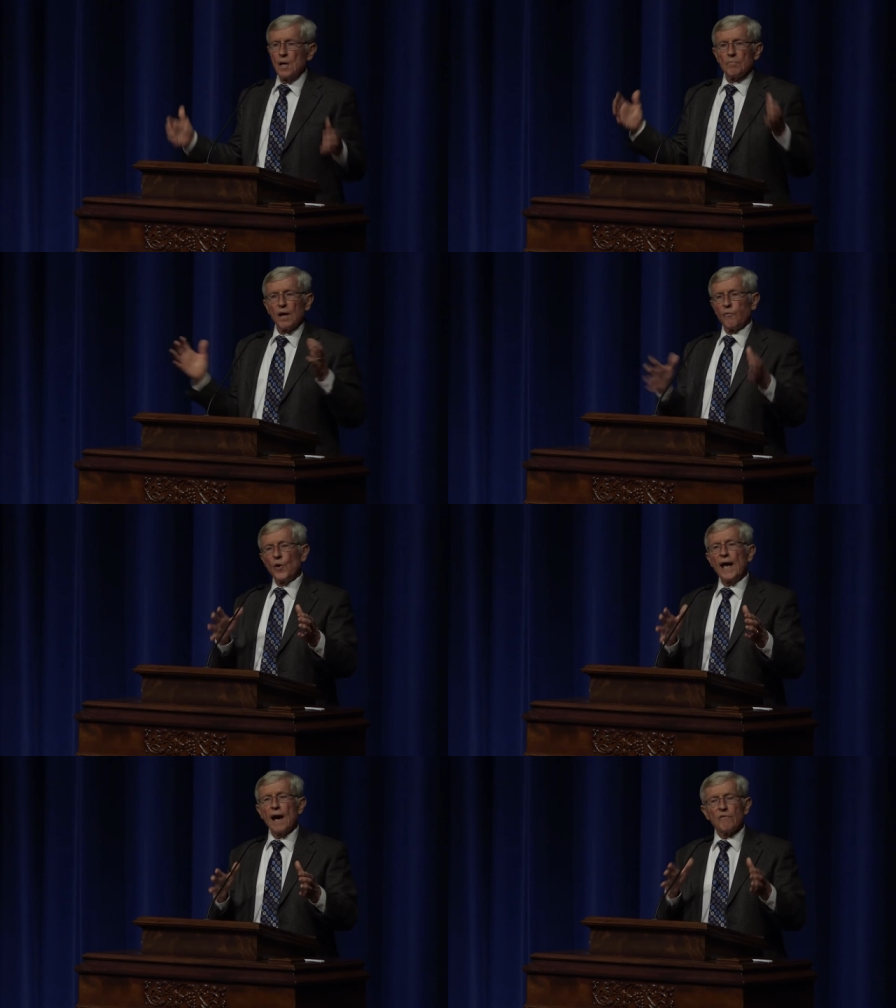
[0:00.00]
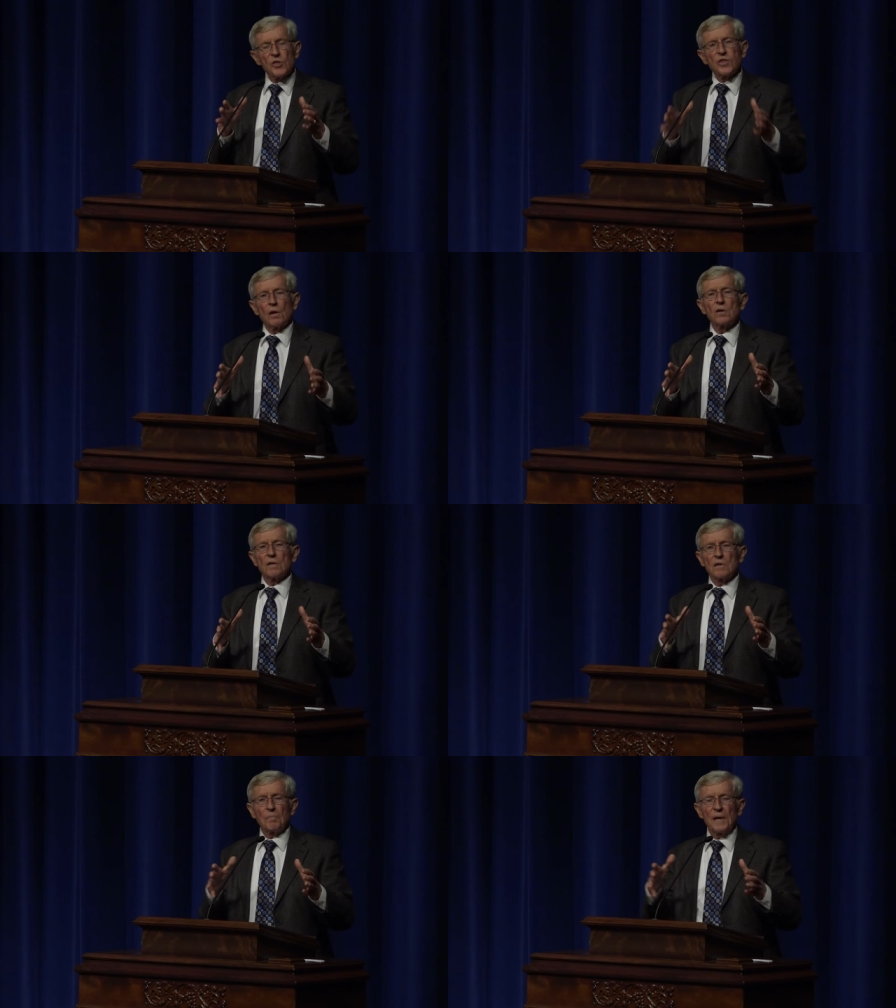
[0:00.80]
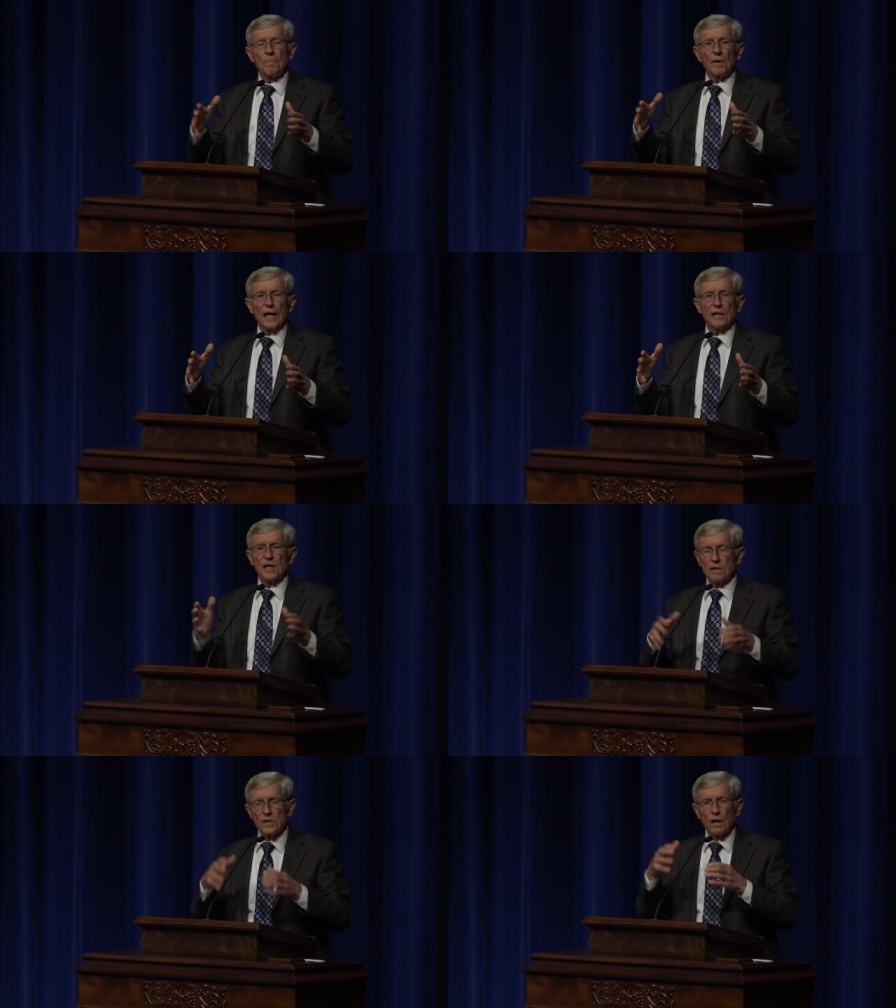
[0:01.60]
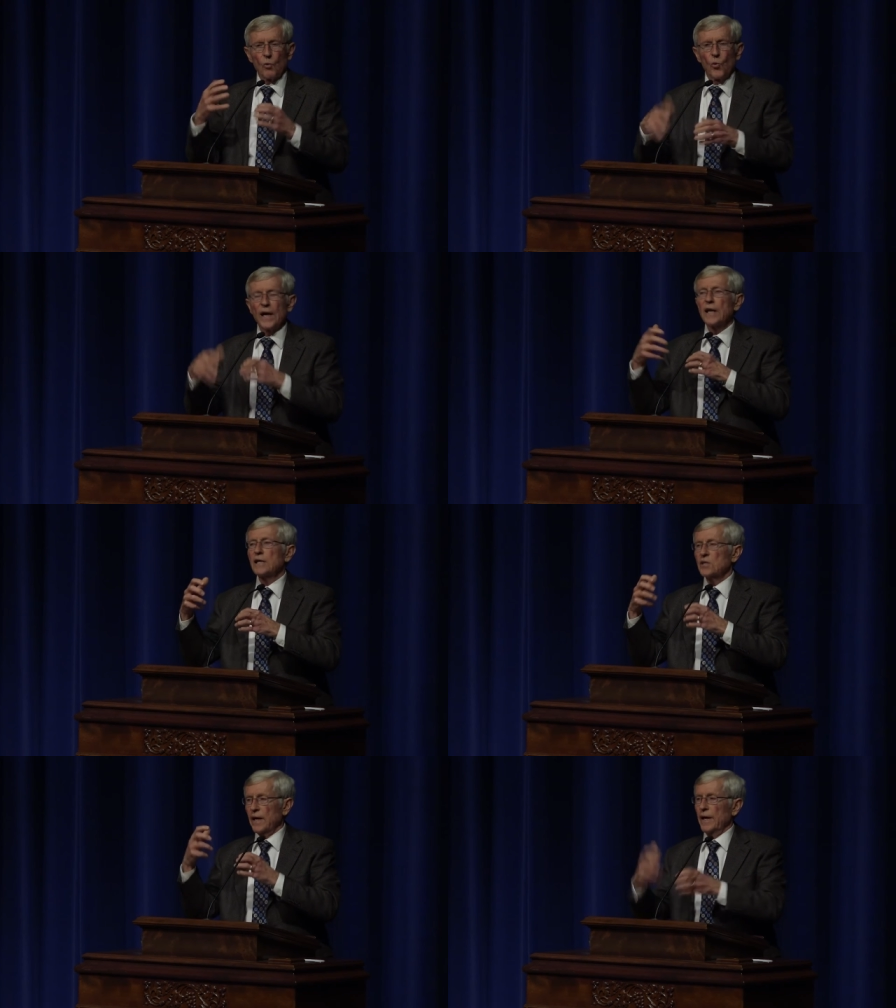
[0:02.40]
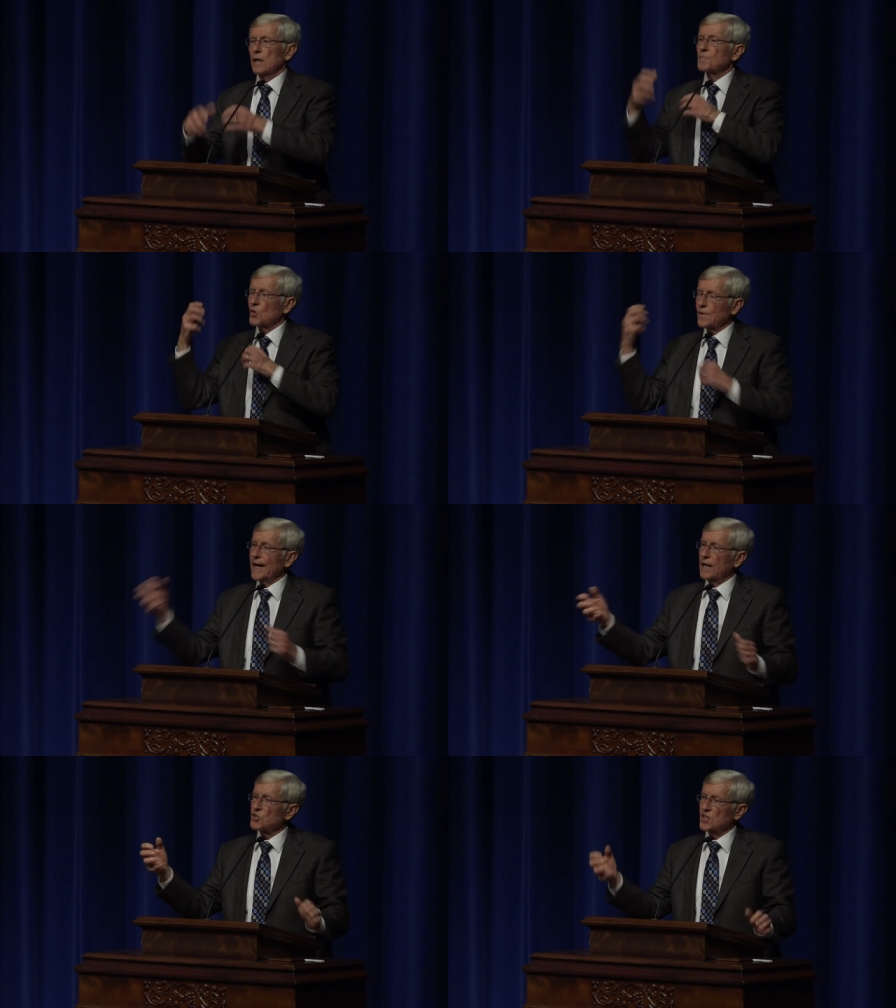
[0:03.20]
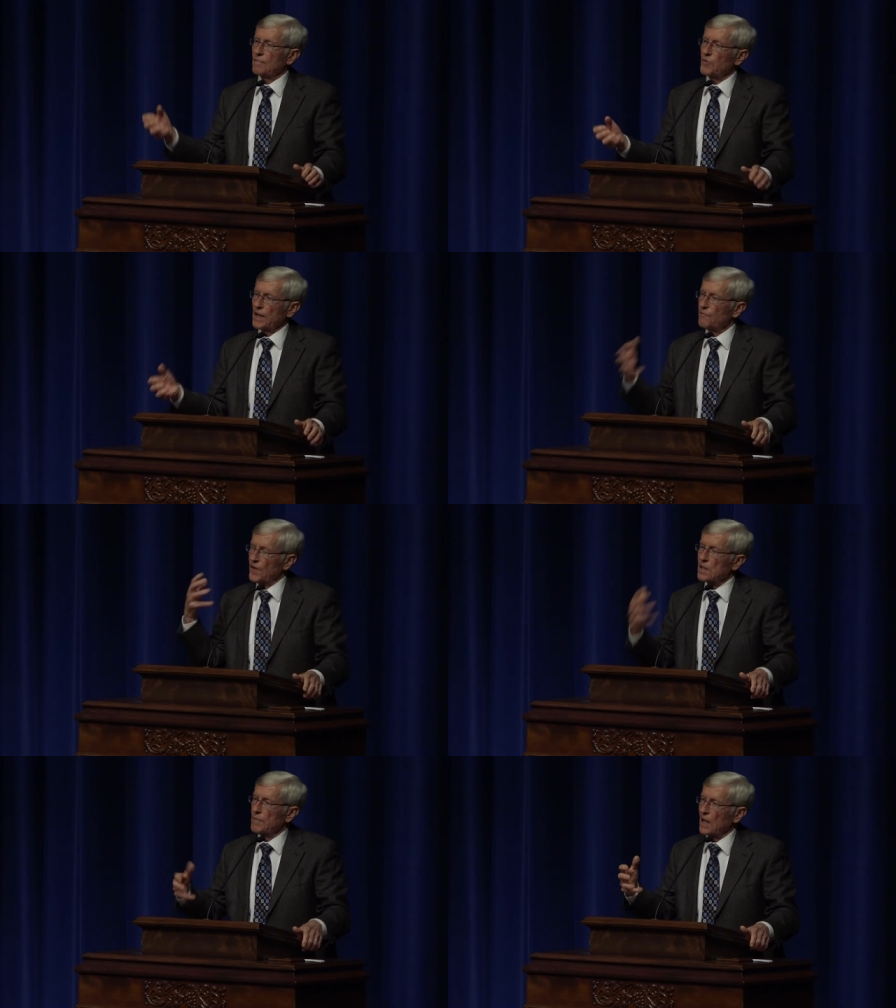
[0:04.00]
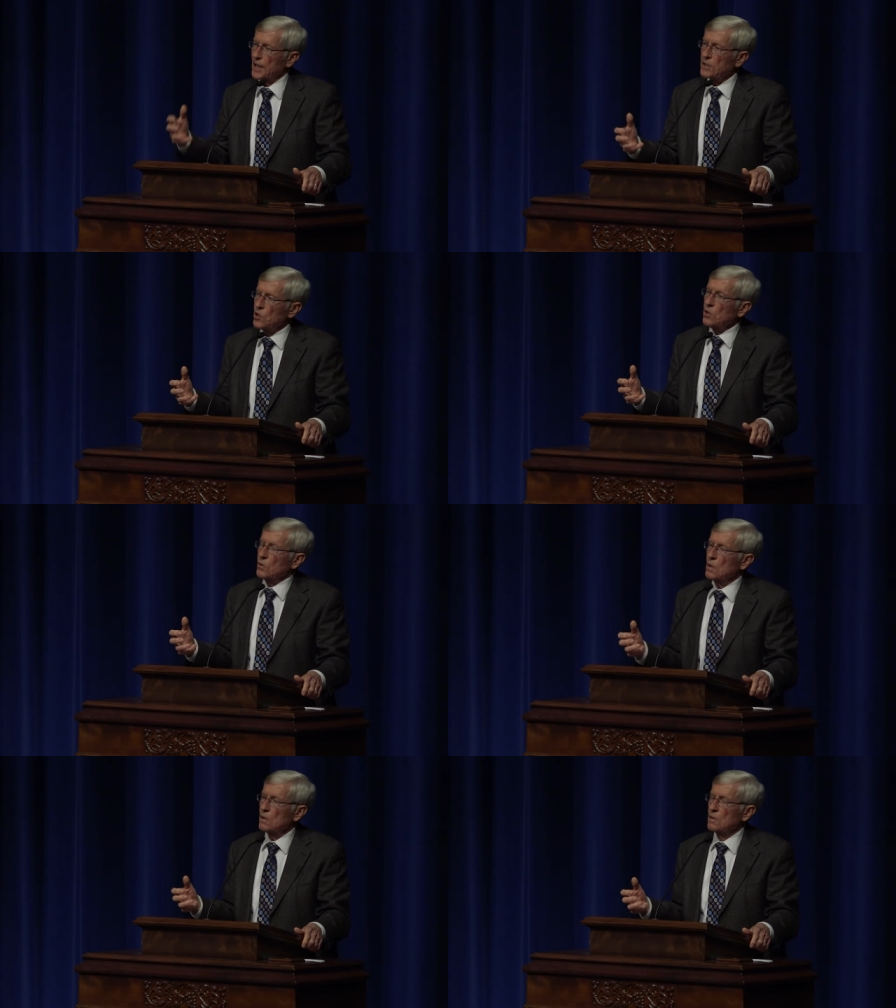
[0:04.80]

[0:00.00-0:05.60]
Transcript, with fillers: But if we have a third of the people out there that are willing to help create something fundamentally new,